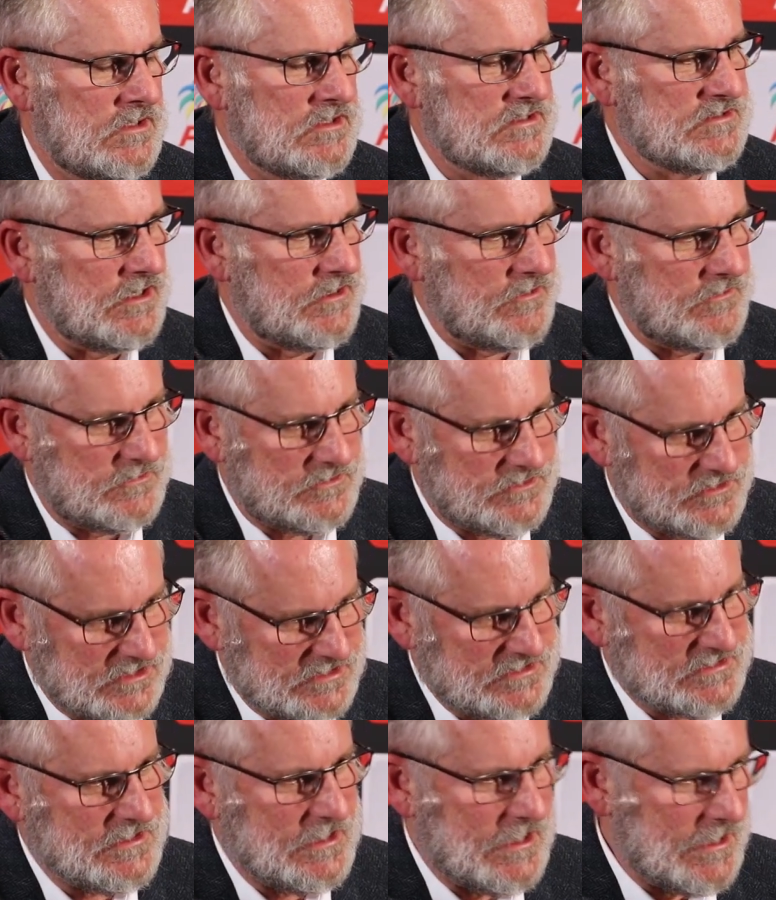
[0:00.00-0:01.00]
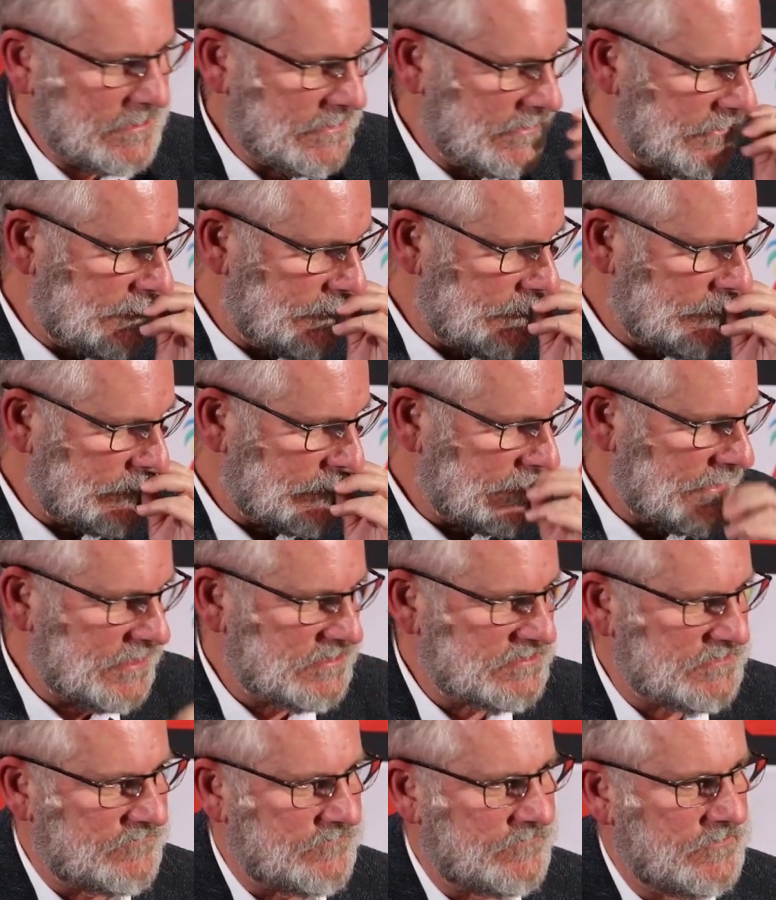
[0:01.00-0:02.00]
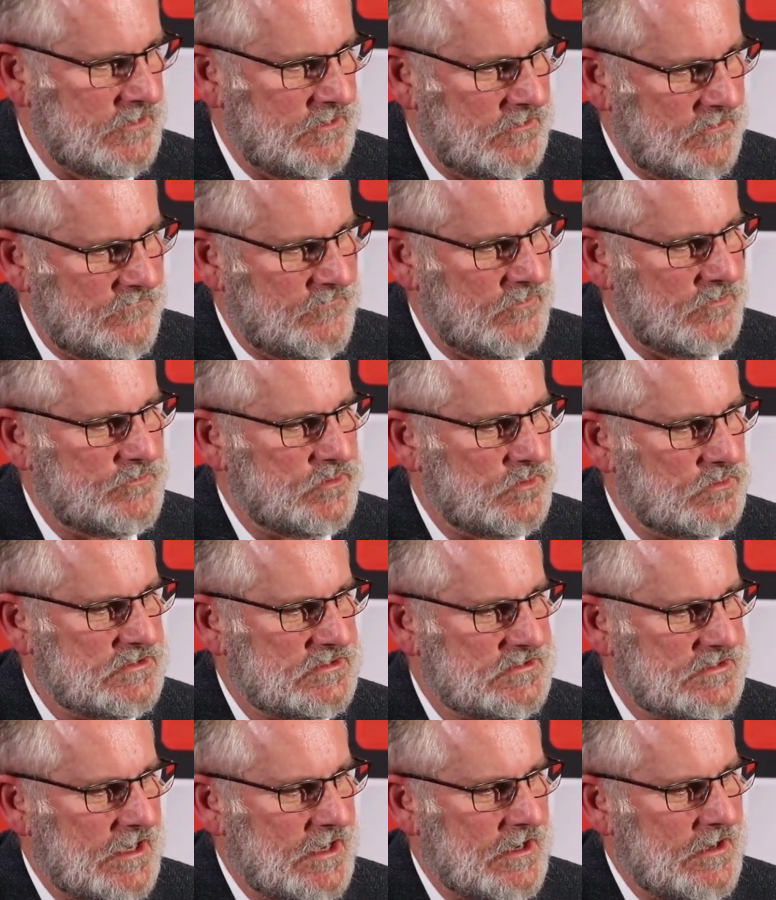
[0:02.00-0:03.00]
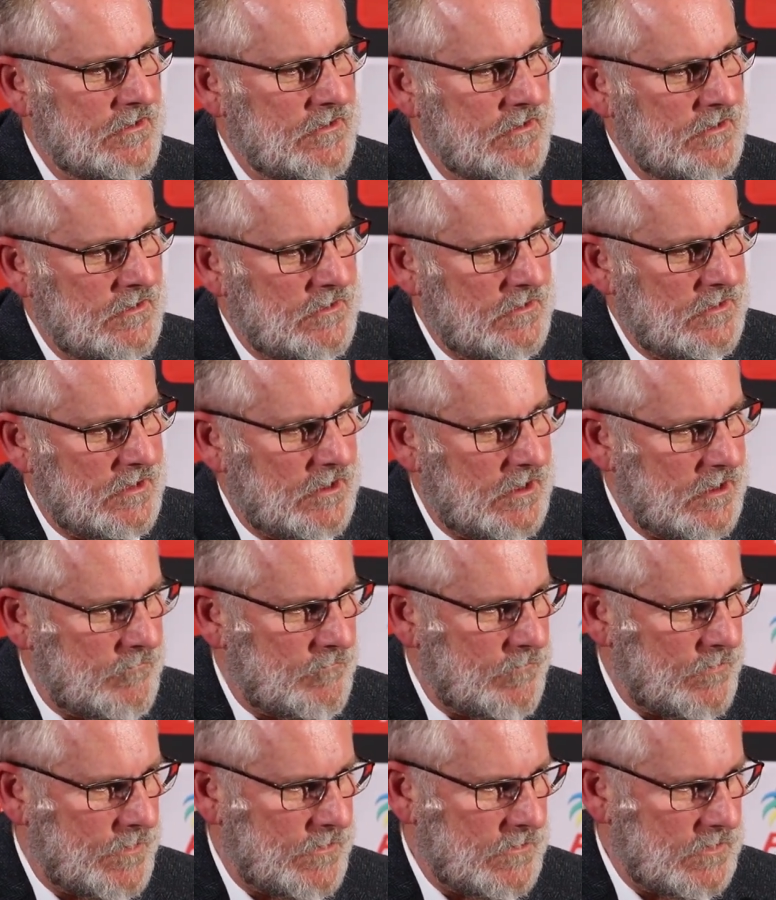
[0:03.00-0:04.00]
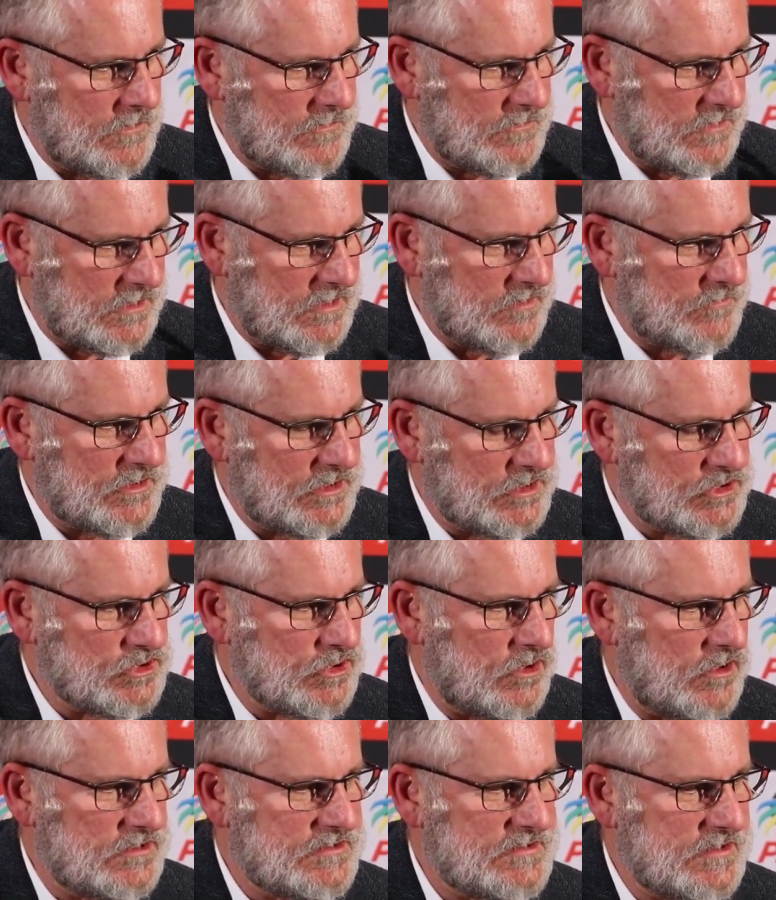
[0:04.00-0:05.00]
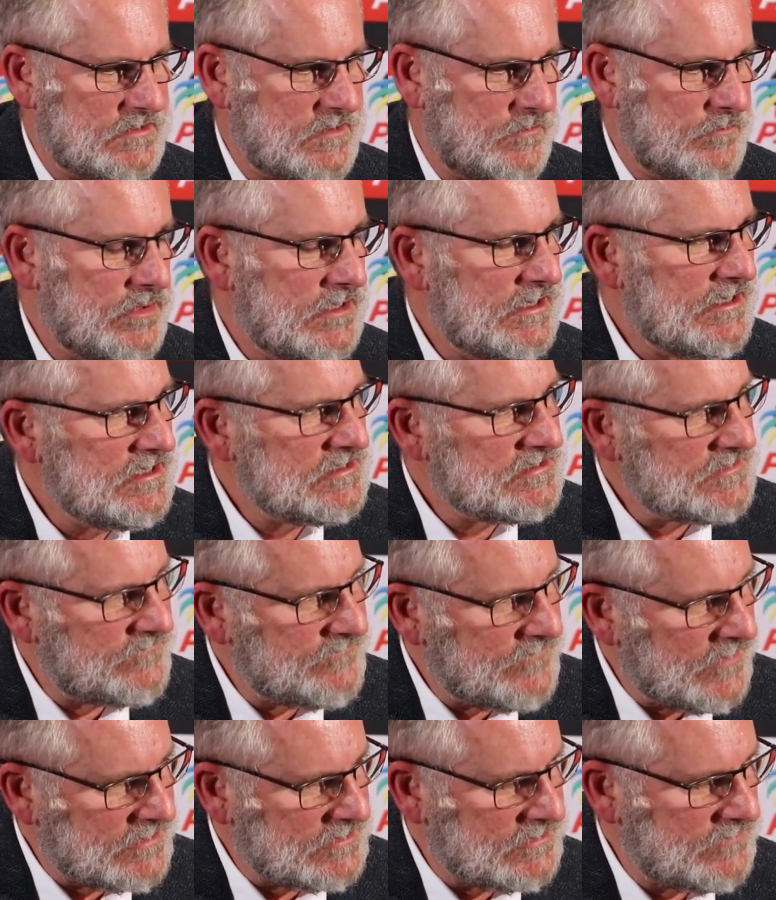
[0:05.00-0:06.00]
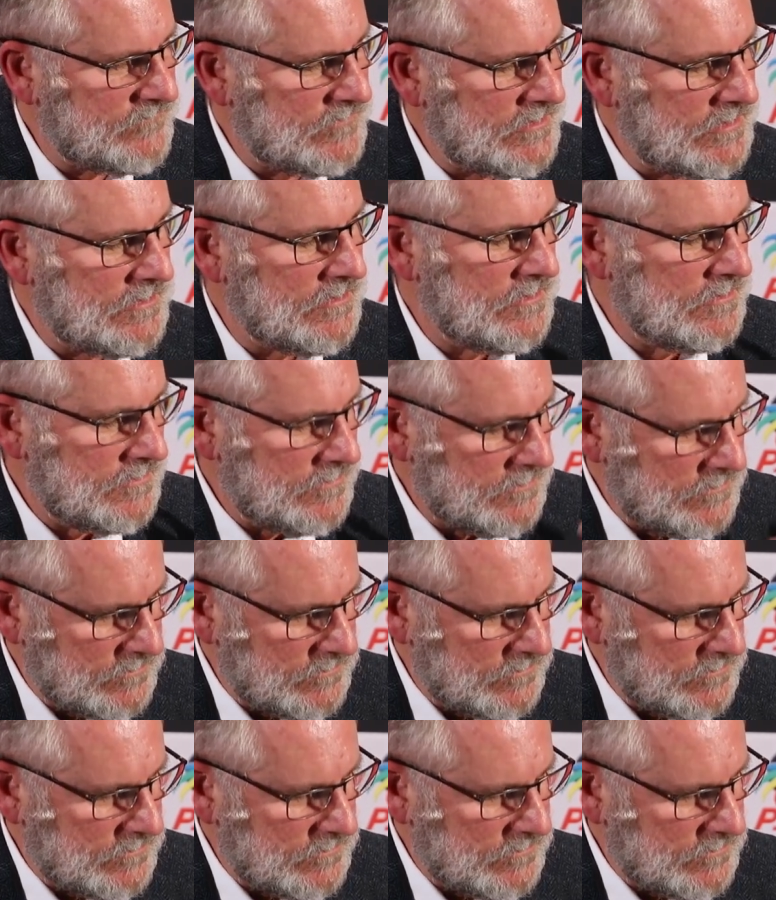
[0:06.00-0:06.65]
So just like in the case of football today, there can be a charge that the police effectively,